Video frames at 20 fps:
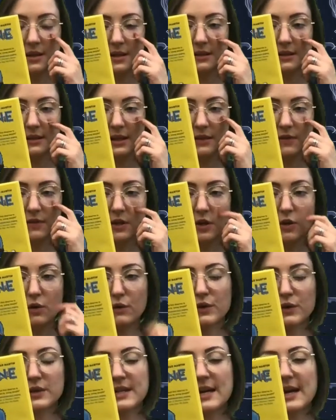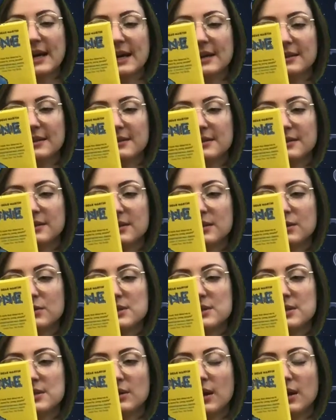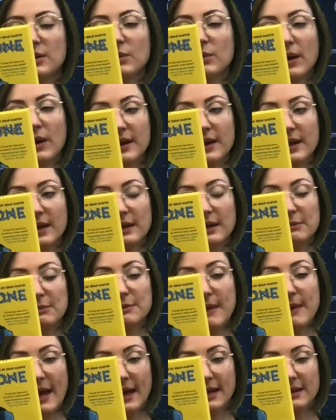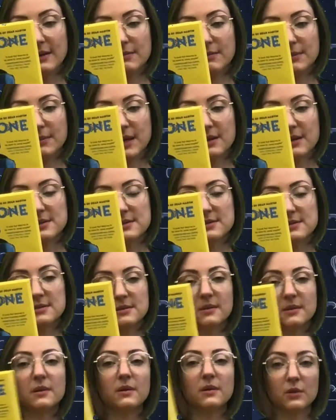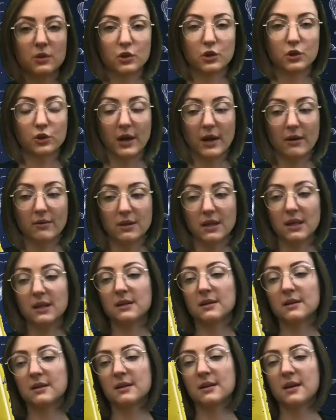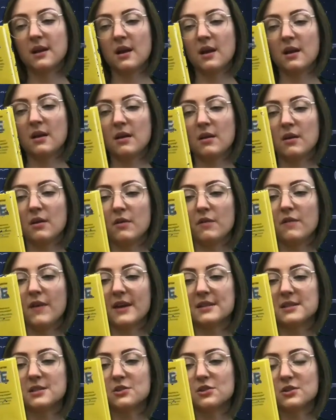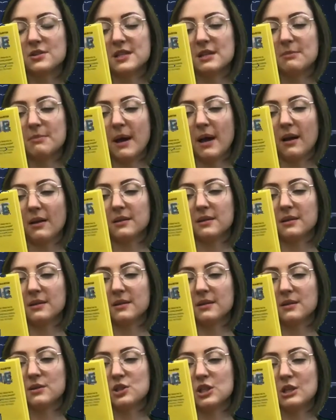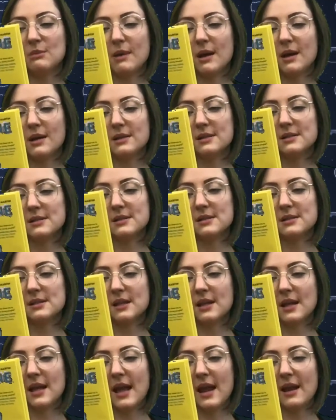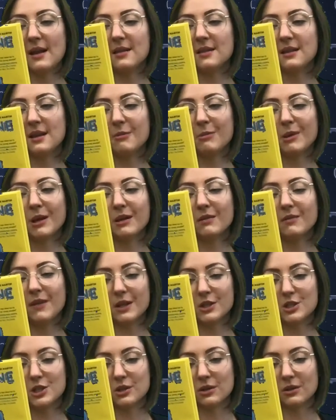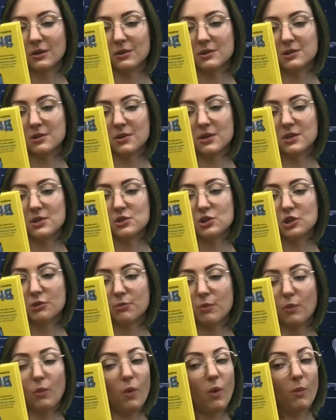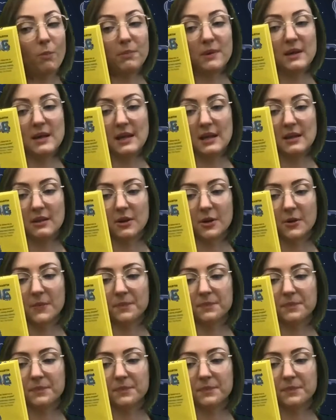Leave a note for Dad, who's still going to worry and be mad because you're grounded. Fasten your seatbelt. GMA's anything but conventional, so this trip won't be either.